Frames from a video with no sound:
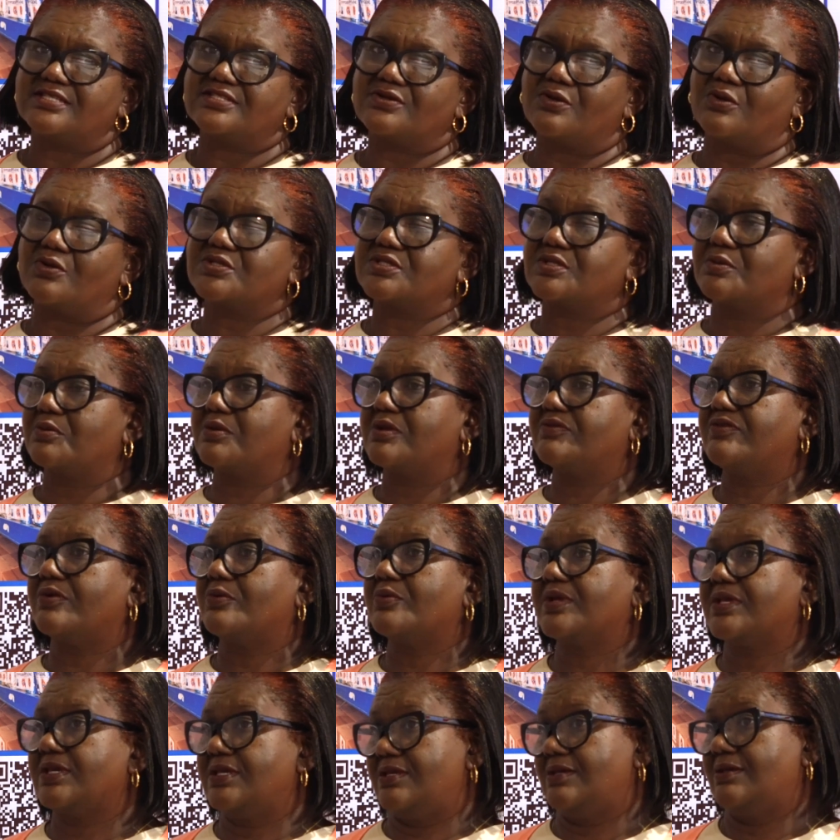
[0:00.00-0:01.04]
is also one of
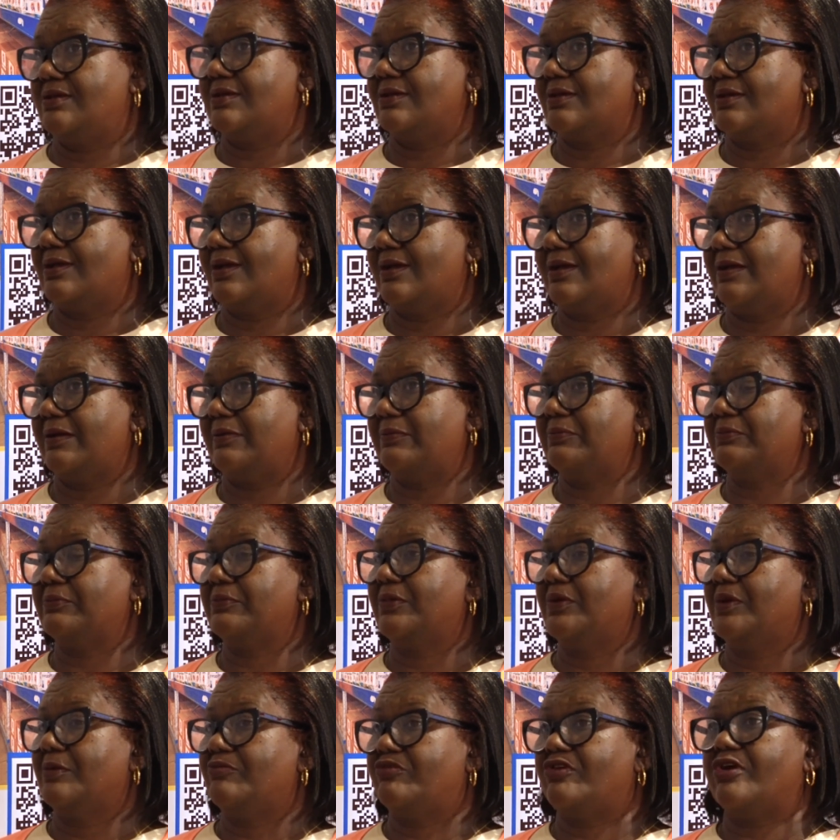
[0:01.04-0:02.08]
our key
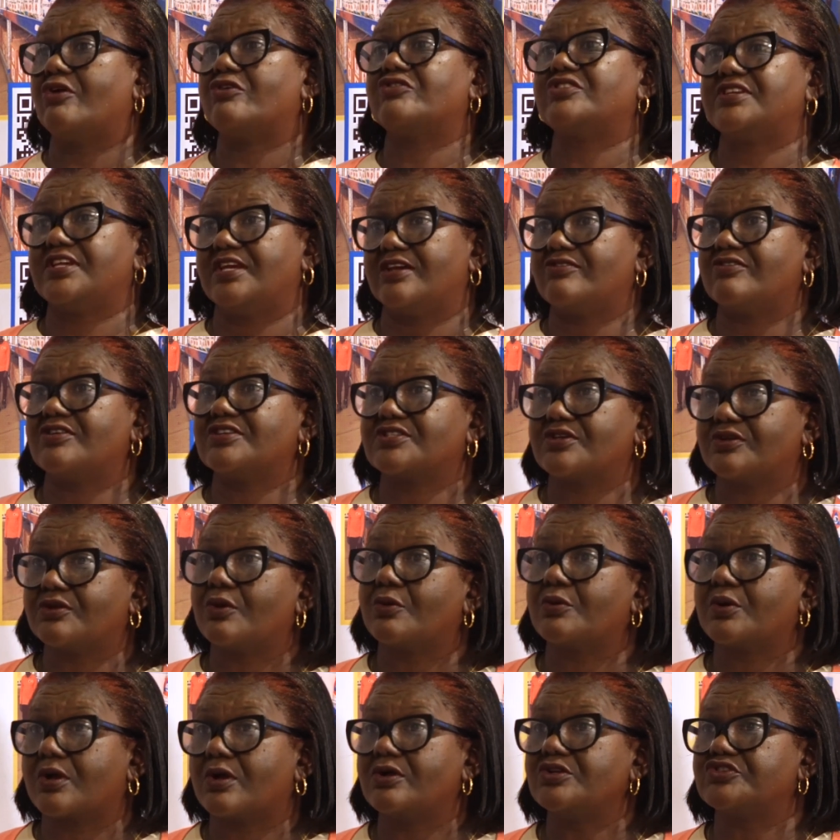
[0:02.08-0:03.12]
priority areas on
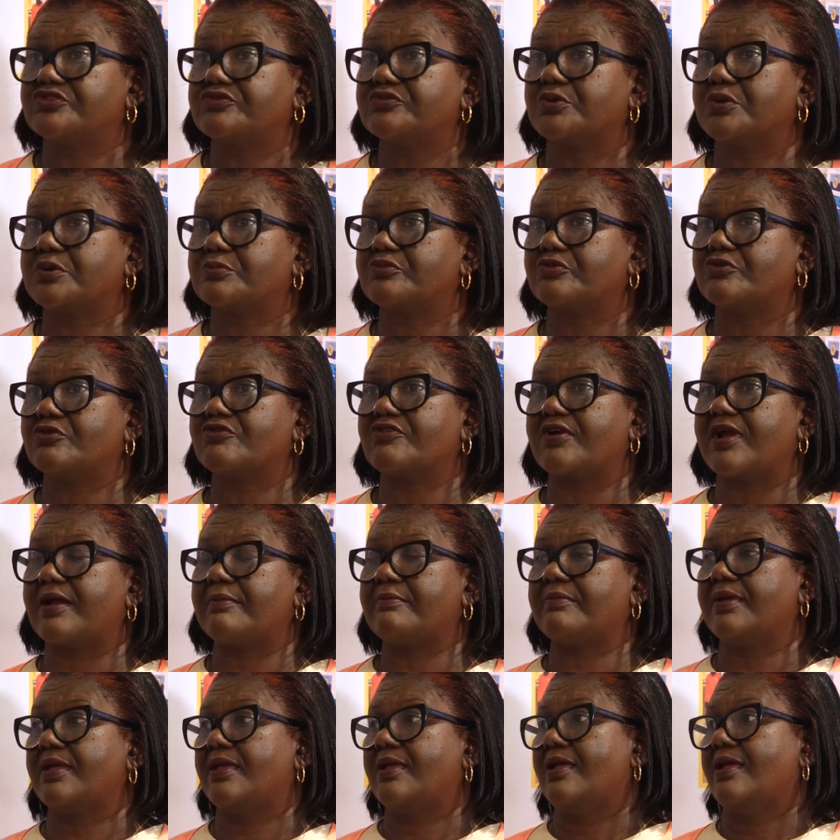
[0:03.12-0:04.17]
our country work
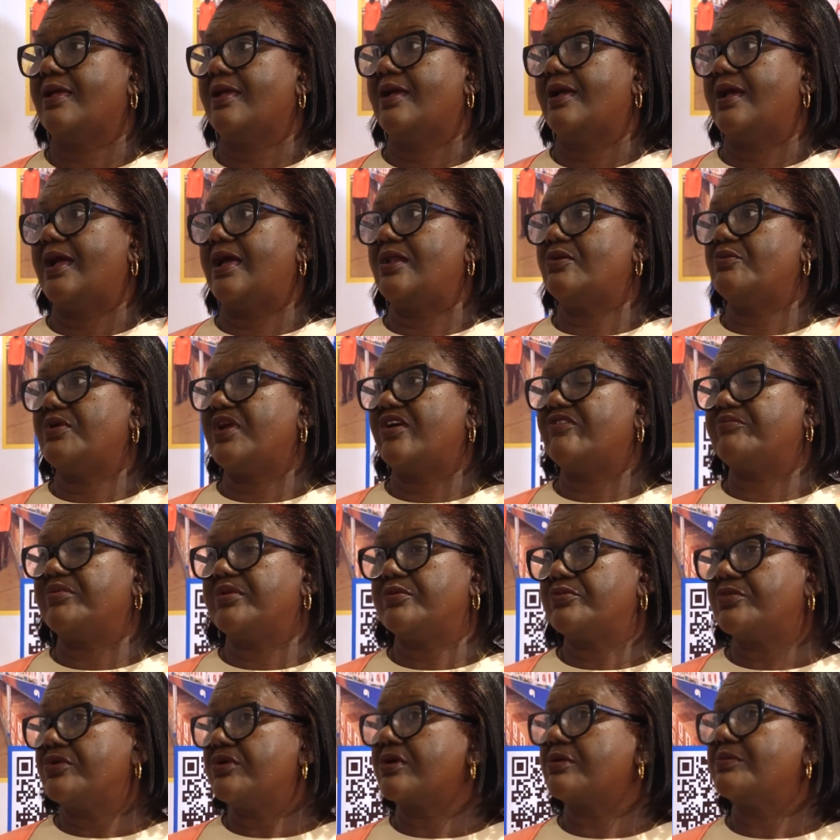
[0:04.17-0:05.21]
program. And we have
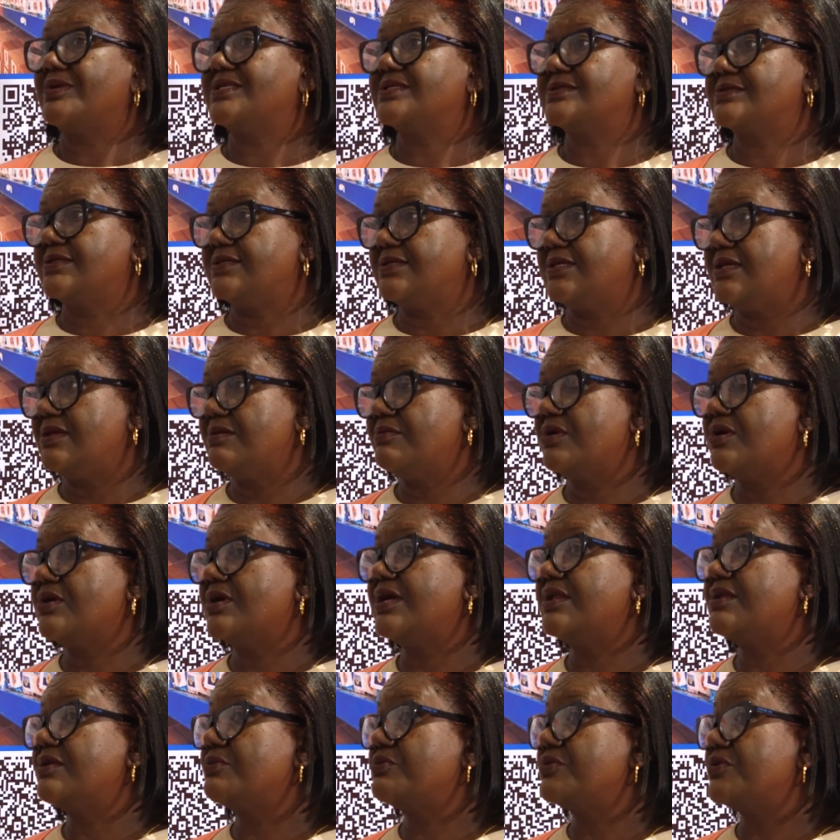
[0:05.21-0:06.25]
been working with CDM
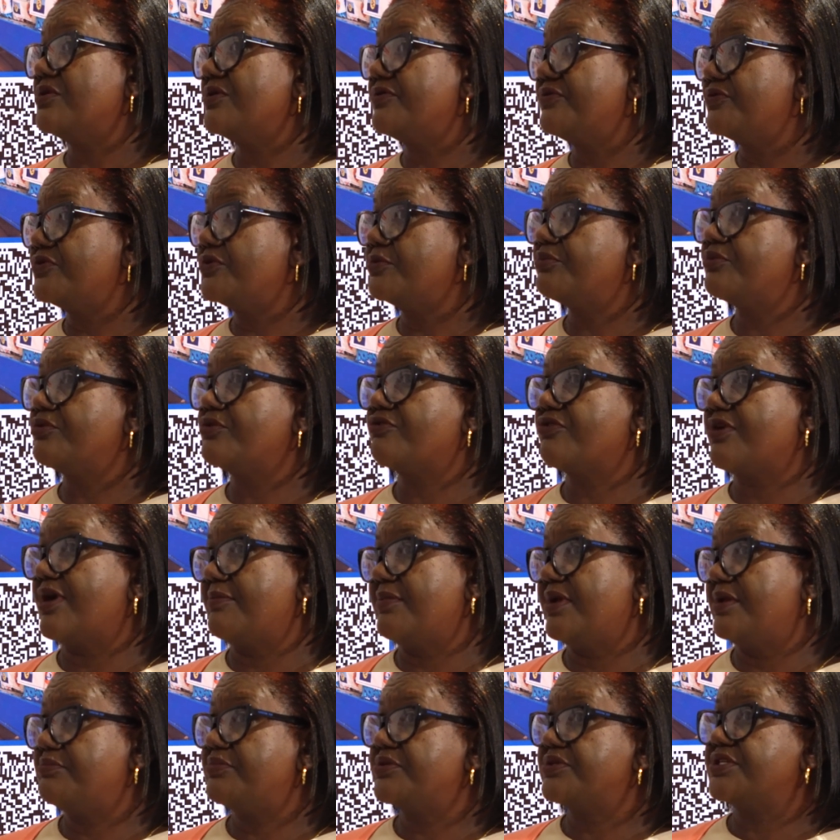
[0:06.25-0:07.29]
and the World Food Program
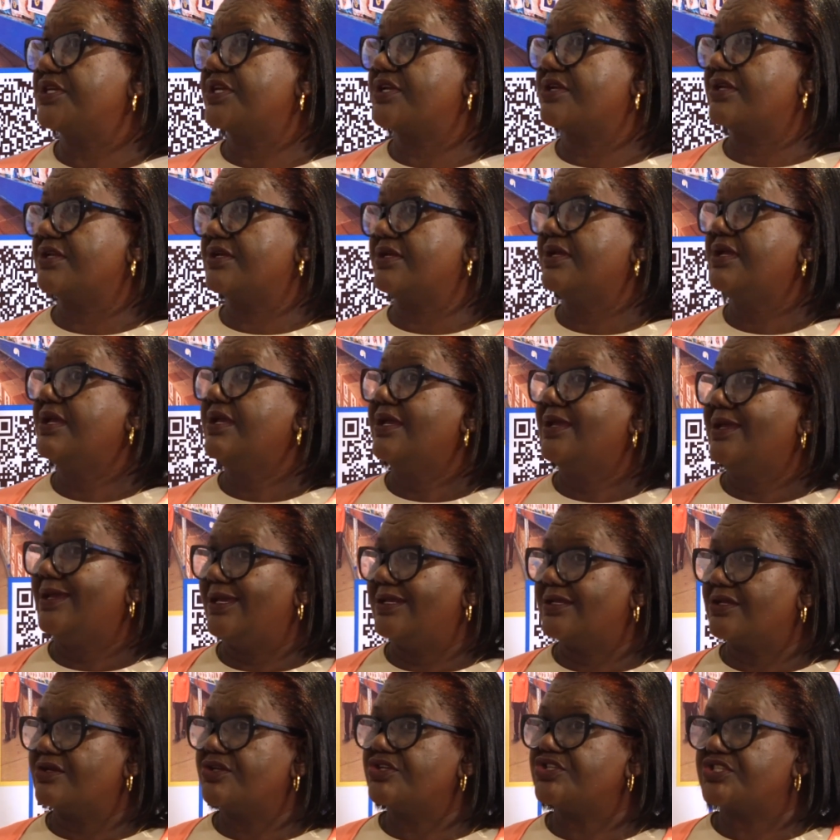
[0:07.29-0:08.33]
in particular in
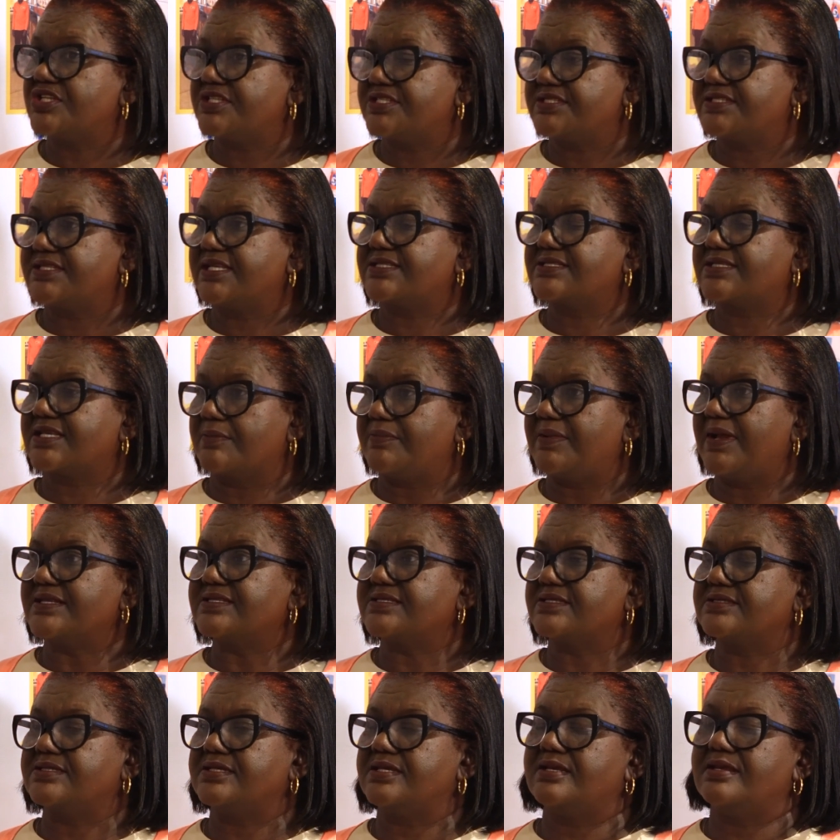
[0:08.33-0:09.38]
the logistics
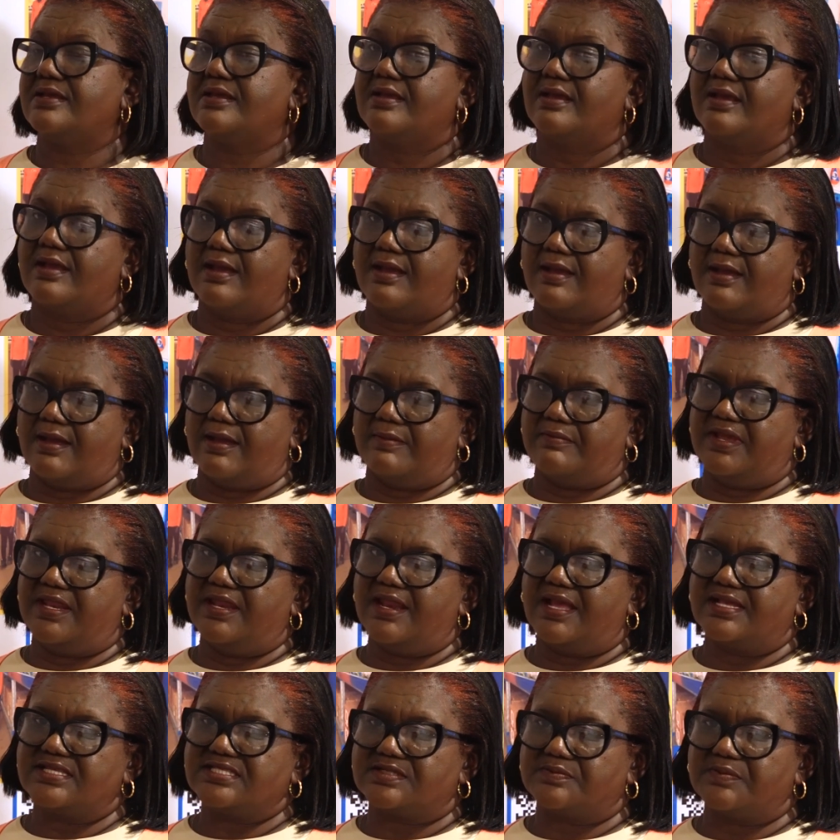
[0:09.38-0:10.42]
capacity
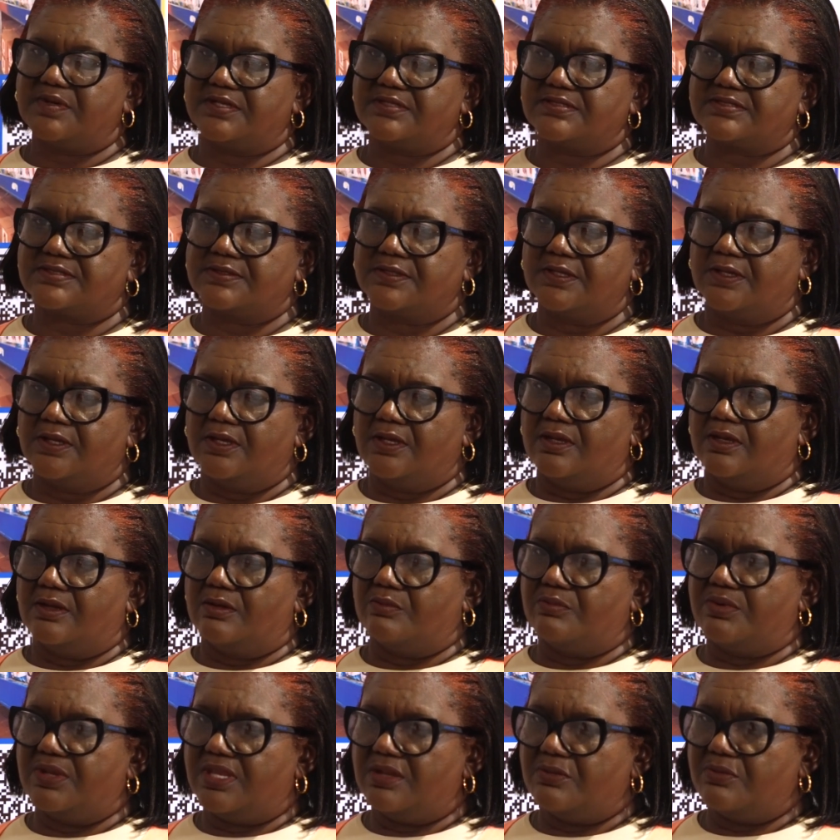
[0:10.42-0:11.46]
enhancement.
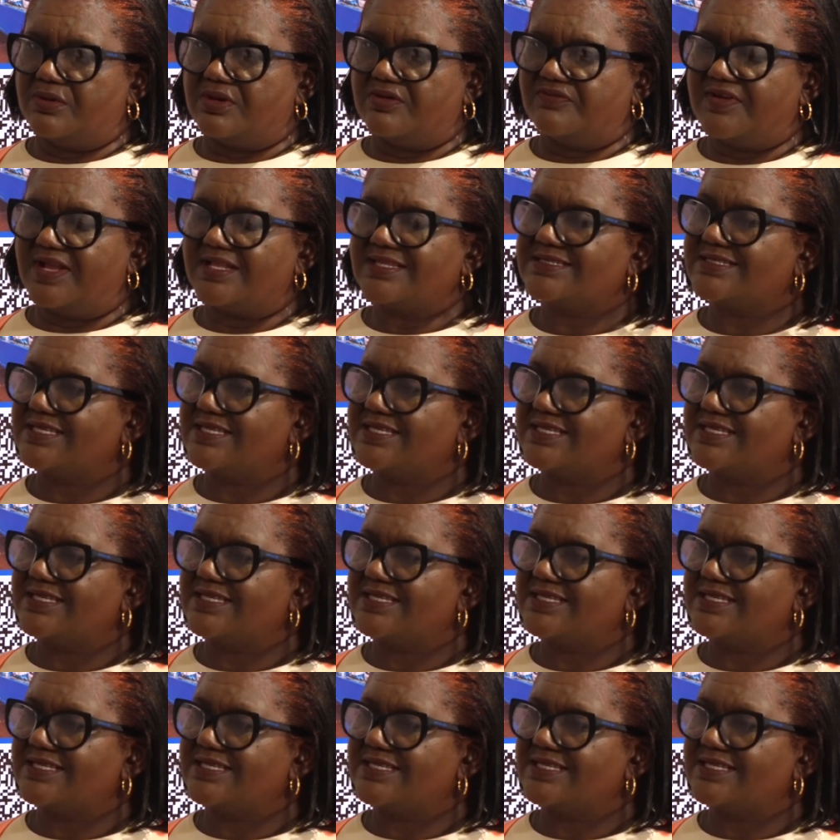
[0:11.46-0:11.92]
We would have had